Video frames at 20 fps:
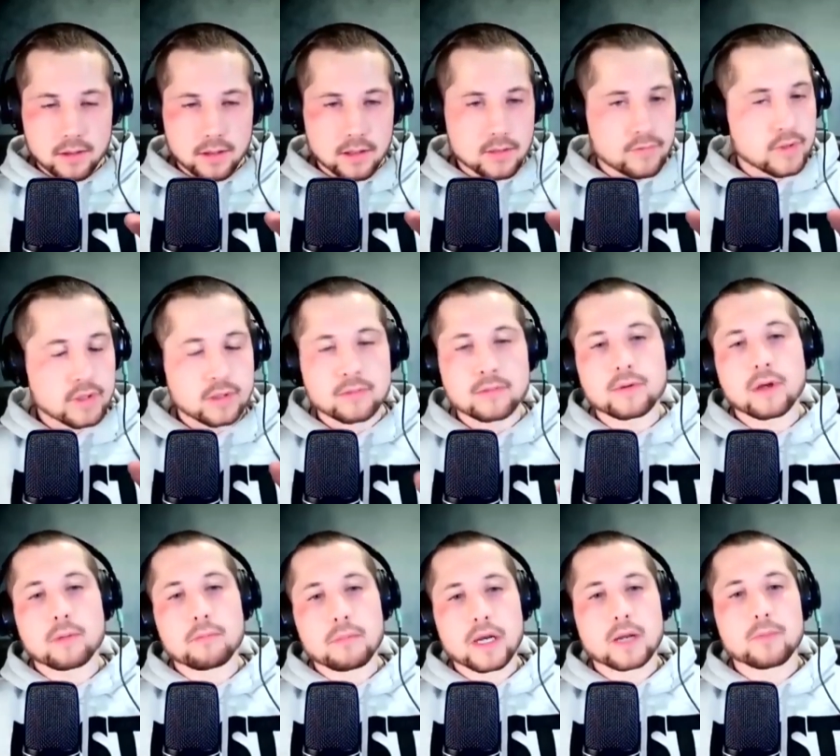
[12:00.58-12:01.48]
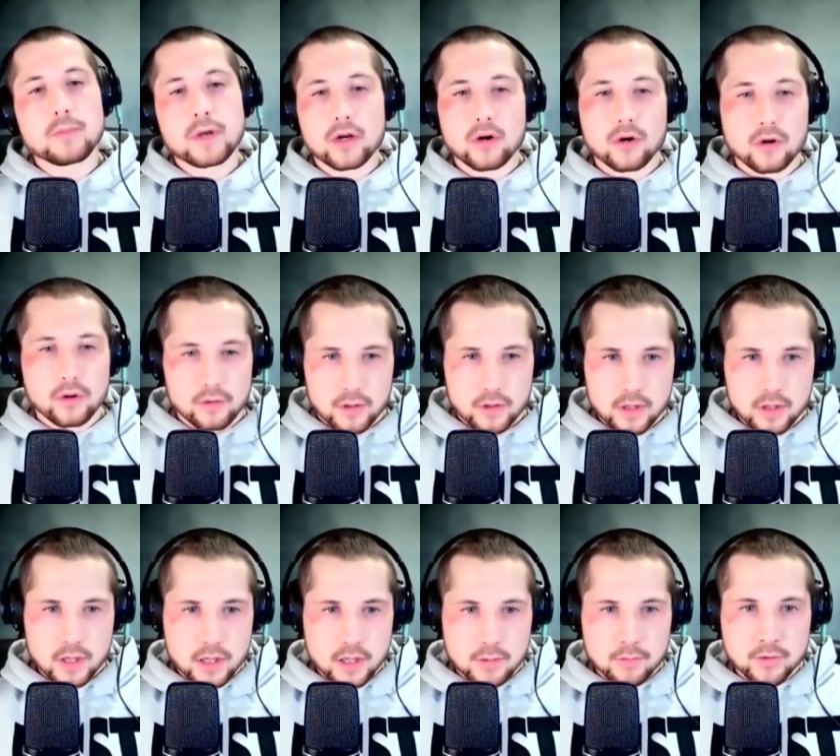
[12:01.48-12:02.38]
even a millimeter
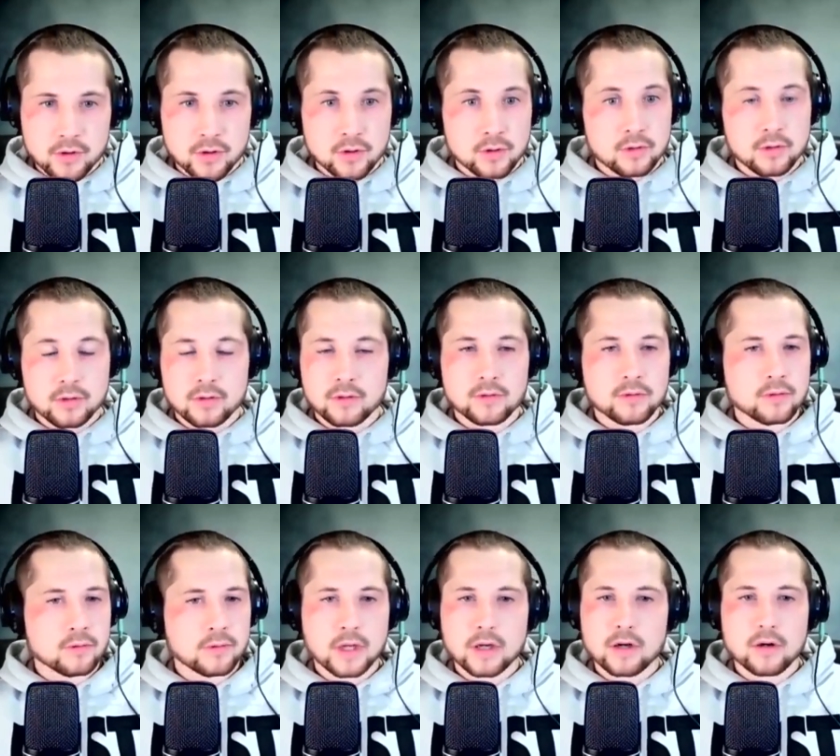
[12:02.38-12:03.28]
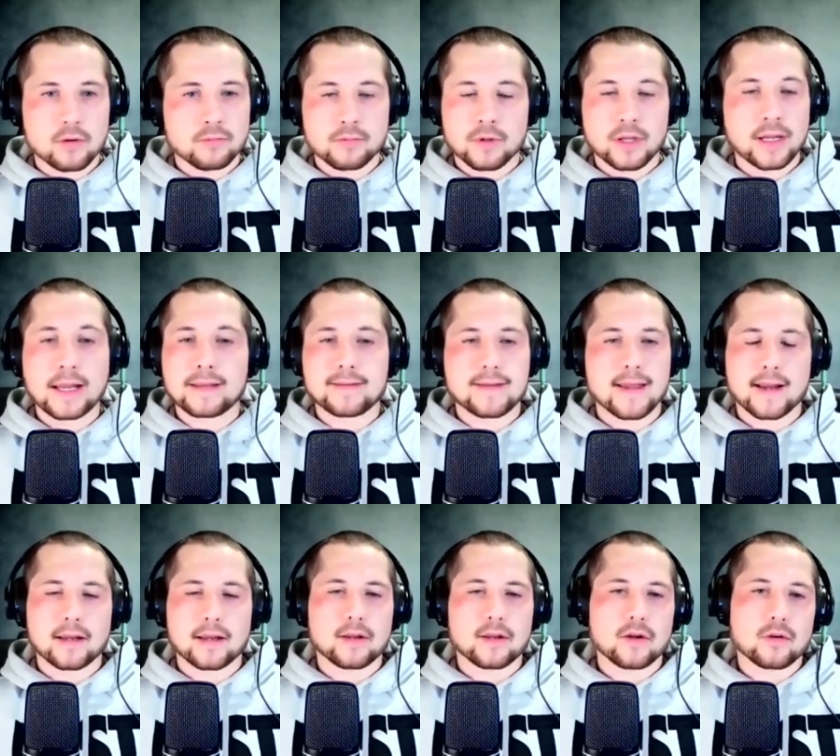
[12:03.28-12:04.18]
to get
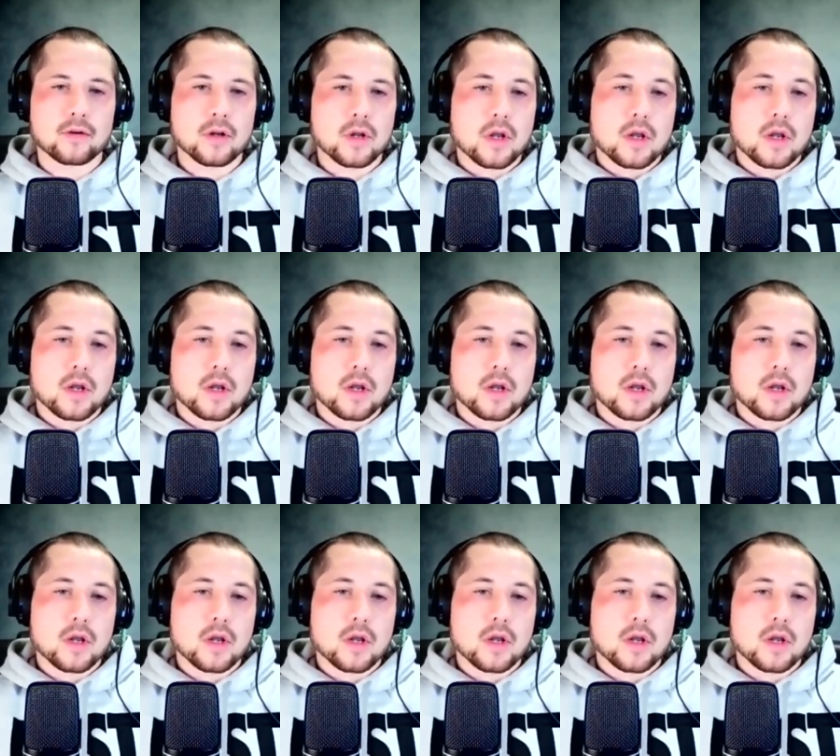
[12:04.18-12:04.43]
taken down.